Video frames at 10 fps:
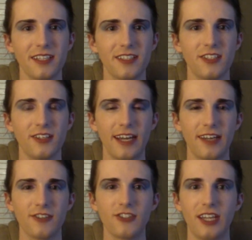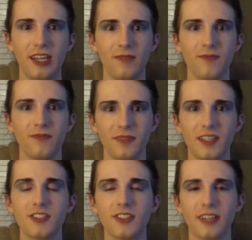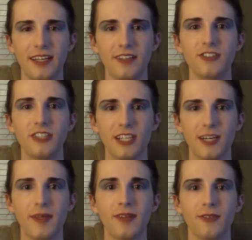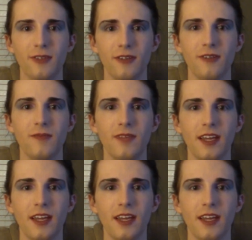It's your energy. It's your energy coming through.